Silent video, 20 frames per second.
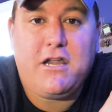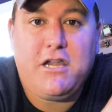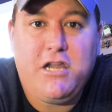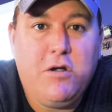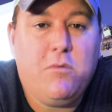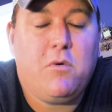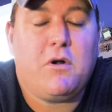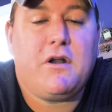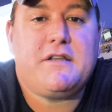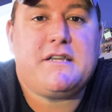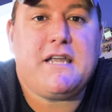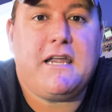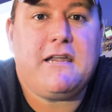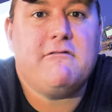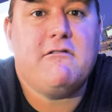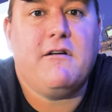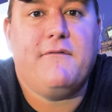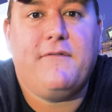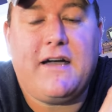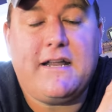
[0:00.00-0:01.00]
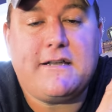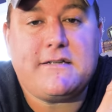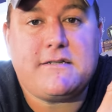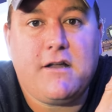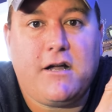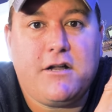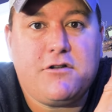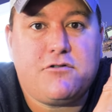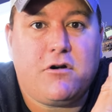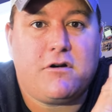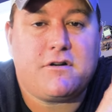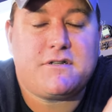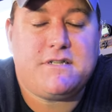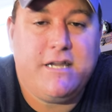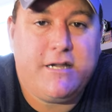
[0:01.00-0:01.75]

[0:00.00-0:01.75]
You want to take your advanced nitrox